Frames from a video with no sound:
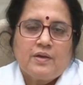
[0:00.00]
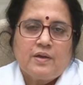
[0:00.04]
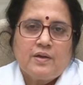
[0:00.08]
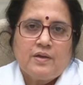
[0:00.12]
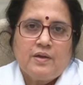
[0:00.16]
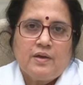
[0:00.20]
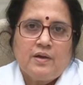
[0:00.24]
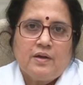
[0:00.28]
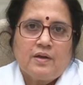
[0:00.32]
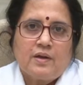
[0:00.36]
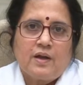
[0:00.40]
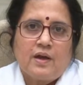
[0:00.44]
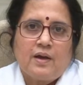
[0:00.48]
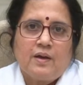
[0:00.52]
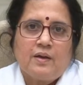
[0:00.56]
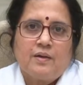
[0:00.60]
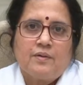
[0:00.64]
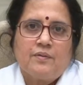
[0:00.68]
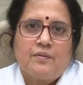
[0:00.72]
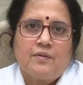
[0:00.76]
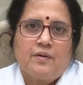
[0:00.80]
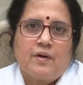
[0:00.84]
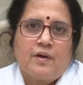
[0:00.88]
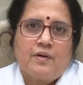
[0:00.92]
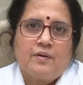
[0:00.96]
Here
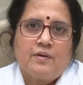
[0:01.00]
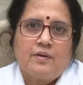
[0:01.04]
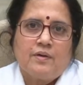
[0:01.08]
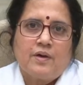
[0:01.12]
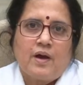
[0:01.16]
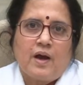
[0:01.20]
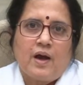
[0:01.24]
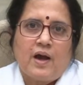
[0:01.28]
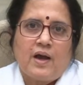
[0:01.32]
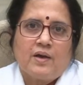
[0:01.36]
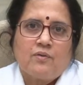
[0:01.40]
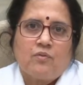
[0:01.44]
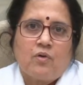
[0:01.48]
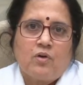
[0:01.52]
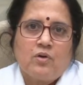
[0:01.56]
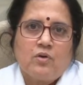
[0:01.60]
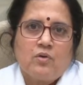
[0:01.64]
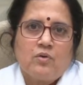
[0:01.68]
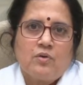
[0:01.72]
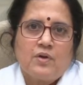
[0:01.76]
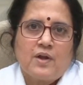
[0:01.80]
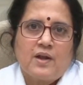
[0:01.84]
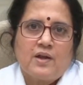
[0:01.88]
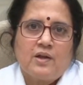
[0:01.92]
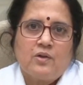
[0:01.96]
I want
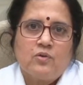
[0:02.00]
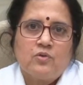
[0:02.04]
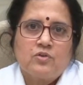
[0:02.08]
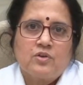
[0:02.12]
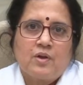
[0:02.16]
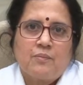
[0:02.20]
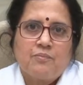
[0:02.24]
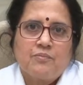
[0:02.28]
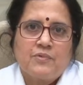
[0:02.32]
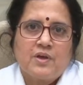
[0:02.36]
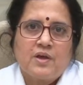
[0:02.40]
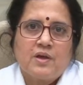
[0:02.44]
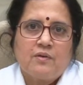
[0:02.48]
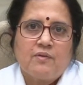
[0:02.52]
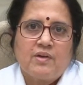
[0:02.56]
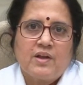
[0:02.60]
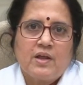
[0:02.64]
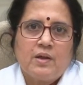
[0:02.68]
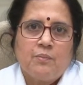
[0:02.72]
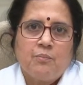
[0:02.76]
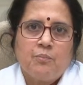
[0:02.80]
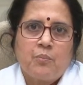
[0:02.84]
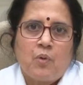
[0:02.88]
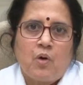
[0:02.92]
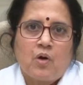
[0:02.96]
to tell you something very
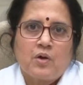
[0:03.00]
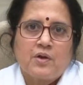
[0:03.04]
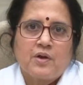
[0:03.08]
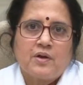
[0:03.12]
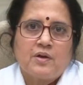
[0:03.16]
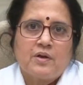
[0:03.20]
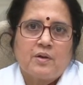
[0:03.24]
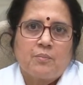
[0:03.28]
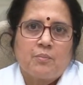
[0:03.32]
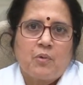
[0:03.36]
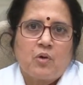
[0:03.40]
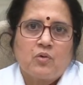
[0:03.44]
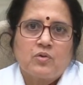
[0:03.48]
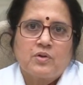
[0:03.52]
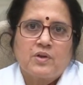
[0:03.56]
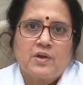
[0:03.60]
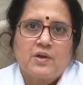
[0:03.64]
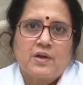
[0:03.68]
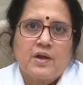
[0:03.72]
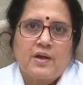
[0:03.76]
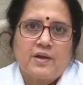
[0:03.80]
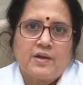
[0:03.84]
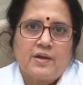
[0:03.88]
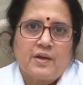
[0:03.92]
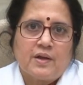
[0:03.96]
important about the
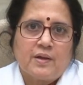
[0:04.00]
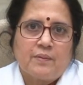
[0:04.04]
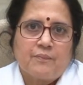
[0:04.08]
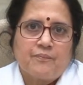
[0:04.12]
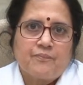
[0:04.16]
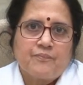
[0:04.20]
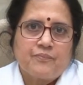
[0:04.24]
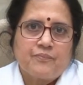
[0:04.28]
kidney.